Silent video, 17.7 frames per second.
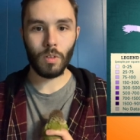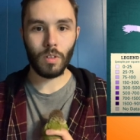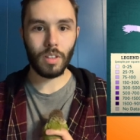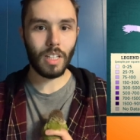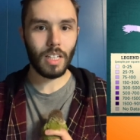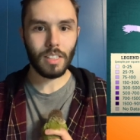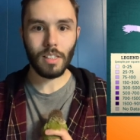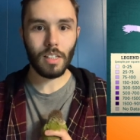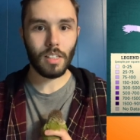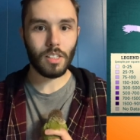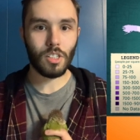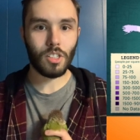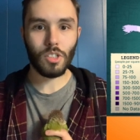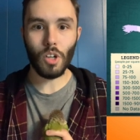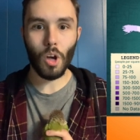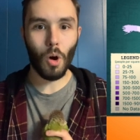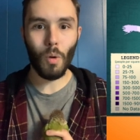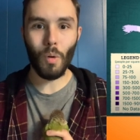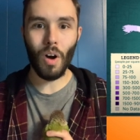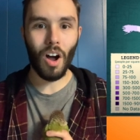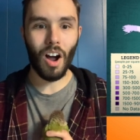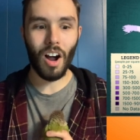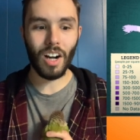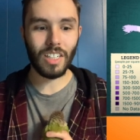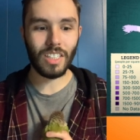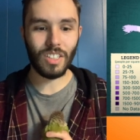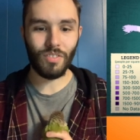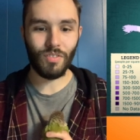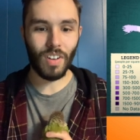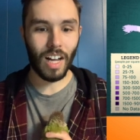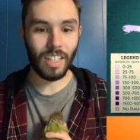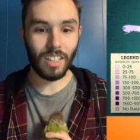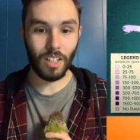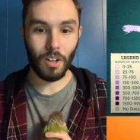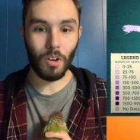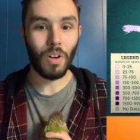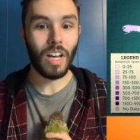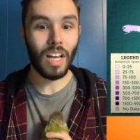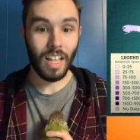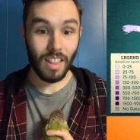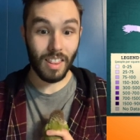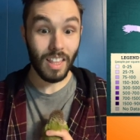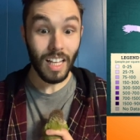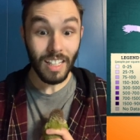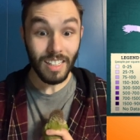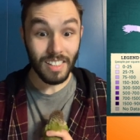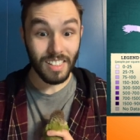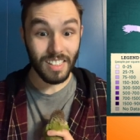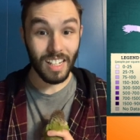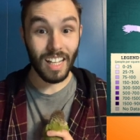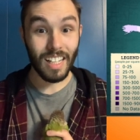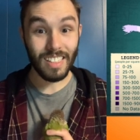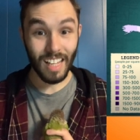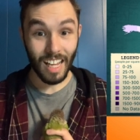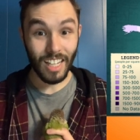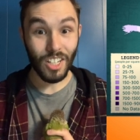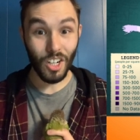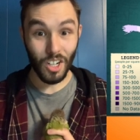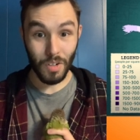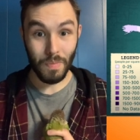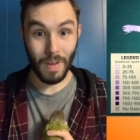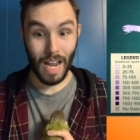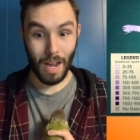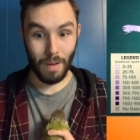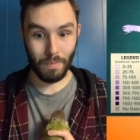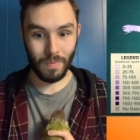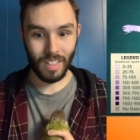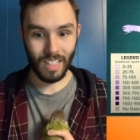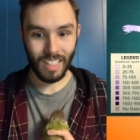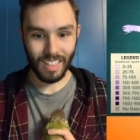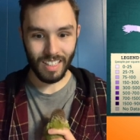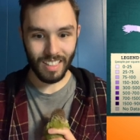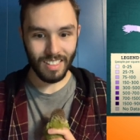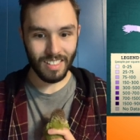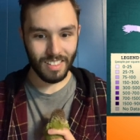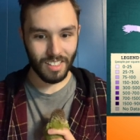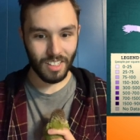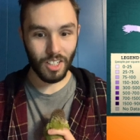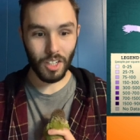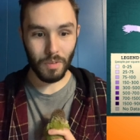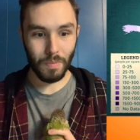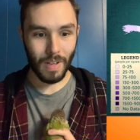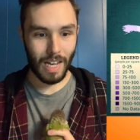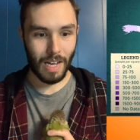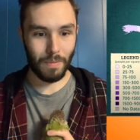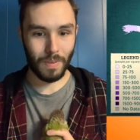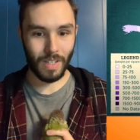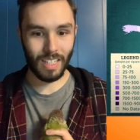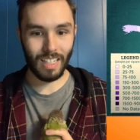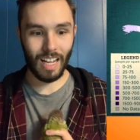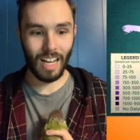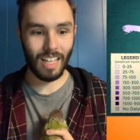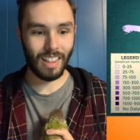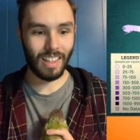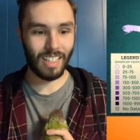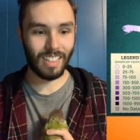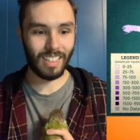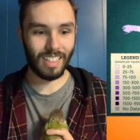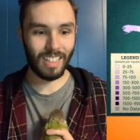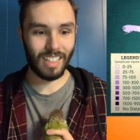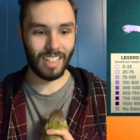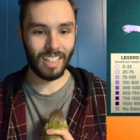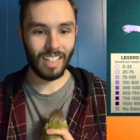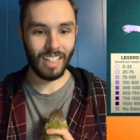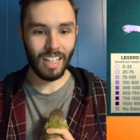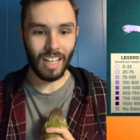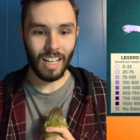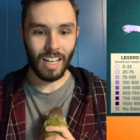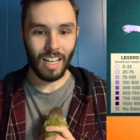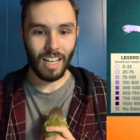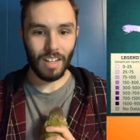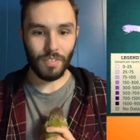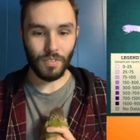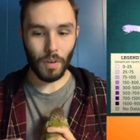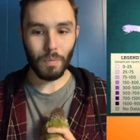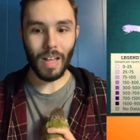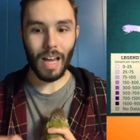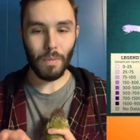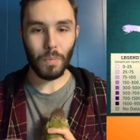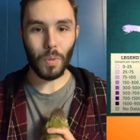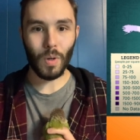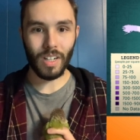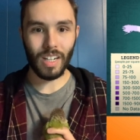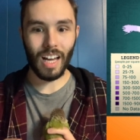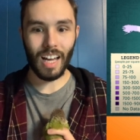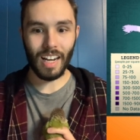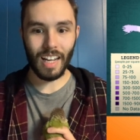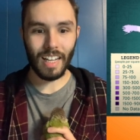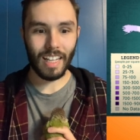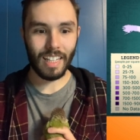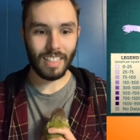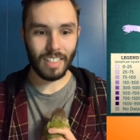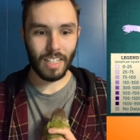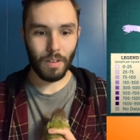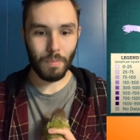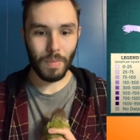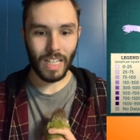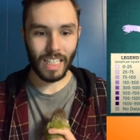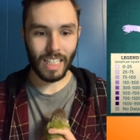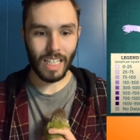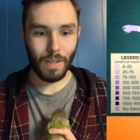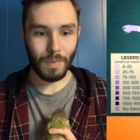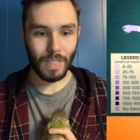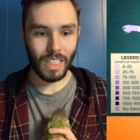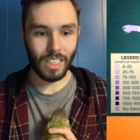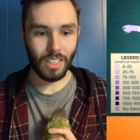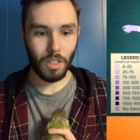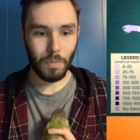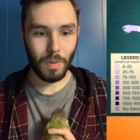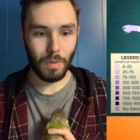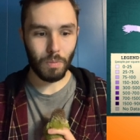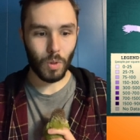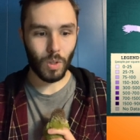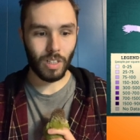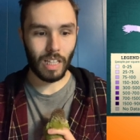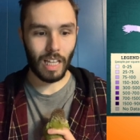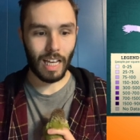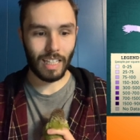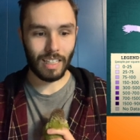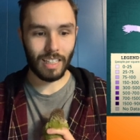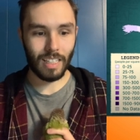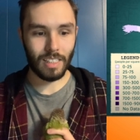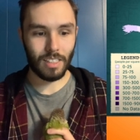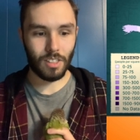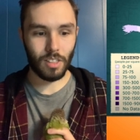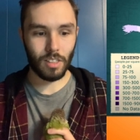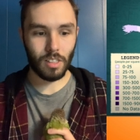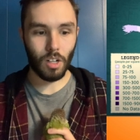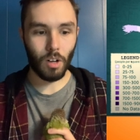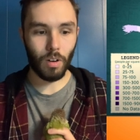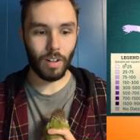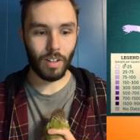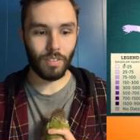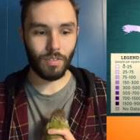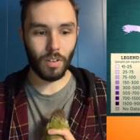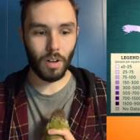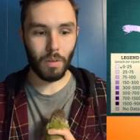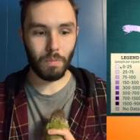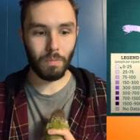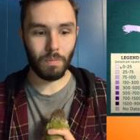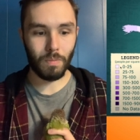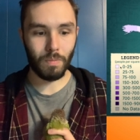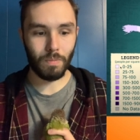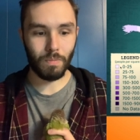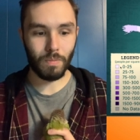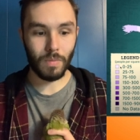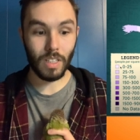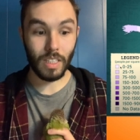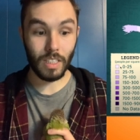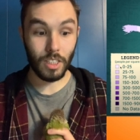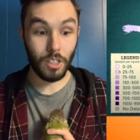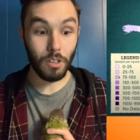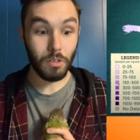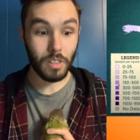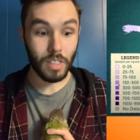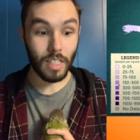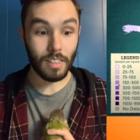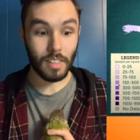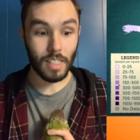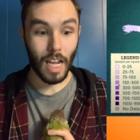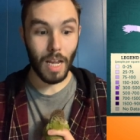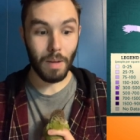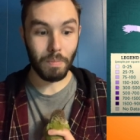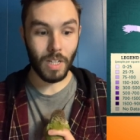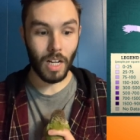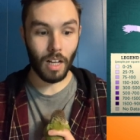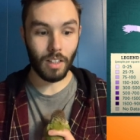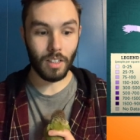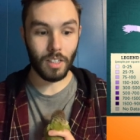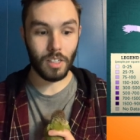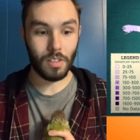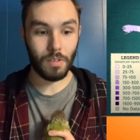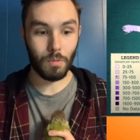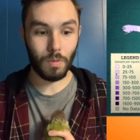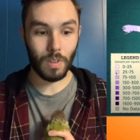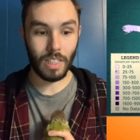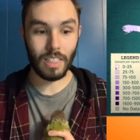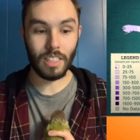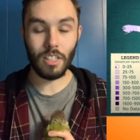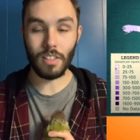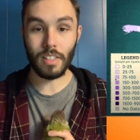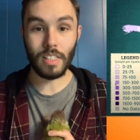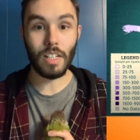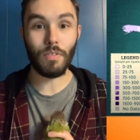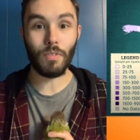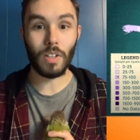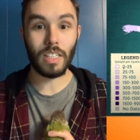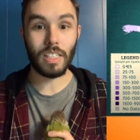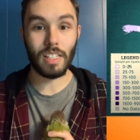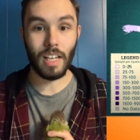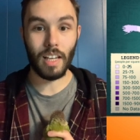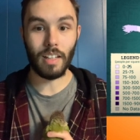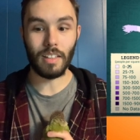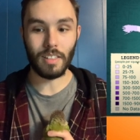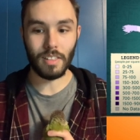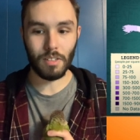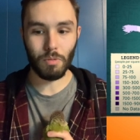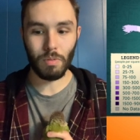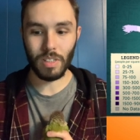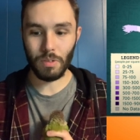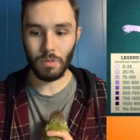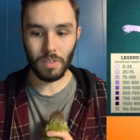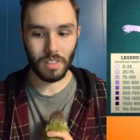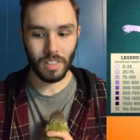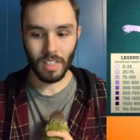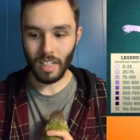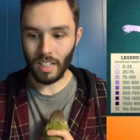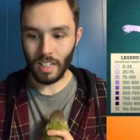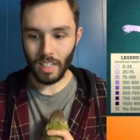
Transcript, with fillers: this is so hard to follow. This is a good map. This is a good map. I, I think uh, from that point on, I ended up making them a little bit more like this. Just going from, use the same color with just different tints, which was